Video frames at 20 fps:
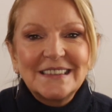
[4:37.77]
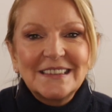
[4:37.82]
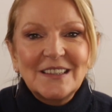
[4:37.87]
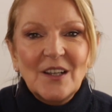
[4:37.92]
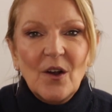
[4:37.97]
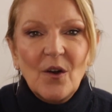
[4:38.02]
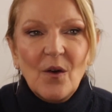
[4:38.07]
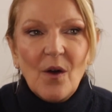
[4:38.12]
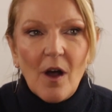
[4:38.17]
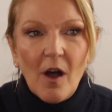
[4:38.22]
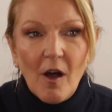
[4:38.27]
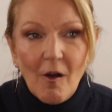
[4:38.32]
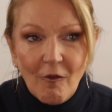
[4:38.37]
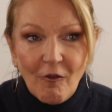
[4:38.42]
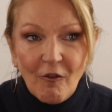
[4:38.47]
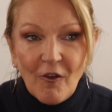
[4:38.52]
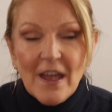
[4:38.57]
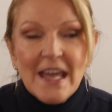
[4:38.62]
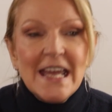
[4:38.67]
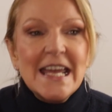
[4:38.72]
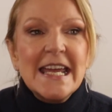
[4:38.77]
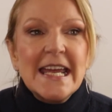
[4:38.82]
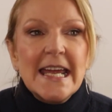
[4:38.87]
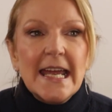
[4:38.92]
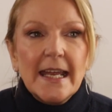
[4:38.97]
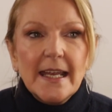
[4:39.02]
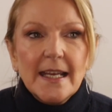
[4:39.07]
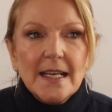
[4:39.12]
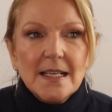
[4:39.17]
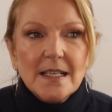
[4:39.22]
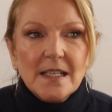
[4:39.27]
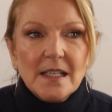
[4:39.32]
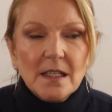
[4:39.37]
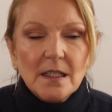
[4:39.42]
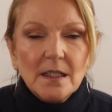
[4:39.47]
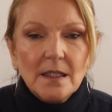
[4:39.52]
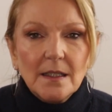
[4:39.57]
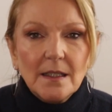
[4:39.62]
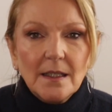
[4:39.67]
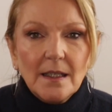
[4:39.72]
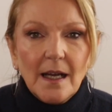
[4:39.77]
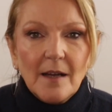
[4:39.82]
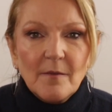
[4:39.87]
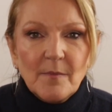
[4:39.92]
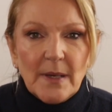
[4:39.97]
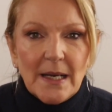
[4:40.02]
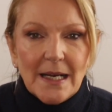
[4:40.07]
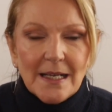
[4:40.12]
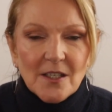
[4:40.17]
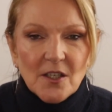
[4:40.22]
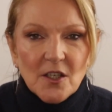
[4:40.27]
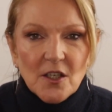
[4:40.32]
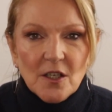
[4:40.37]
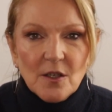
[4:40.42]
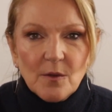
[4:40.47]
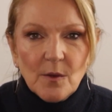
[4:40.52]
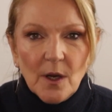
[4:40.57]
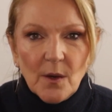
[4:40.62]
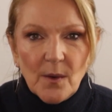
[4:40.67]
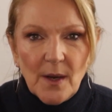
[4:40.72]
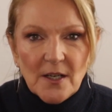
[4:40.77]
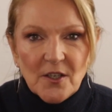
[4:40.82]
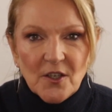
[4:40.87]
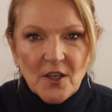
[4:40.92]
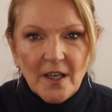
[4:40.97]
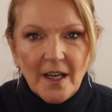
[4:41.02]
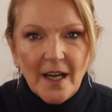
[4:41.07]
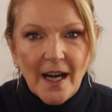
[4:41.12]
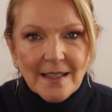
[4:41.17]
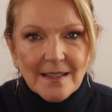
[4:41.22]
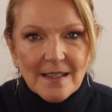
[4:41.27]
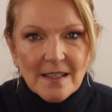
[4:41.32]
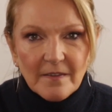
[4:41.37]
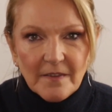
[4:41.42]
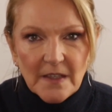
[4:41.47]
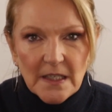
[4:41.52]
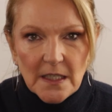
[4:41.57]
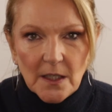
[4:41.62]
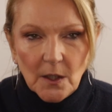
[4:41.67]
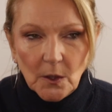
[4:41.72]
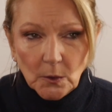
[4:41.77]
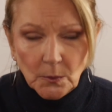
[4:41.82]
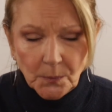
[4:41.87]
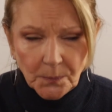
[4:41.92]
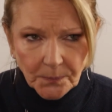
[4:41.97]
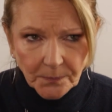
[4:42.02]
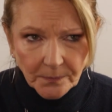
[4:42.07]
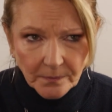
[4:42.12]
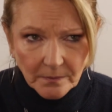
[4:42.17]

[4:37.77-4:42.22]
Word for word: go off is I've been asked to do a question and answer video.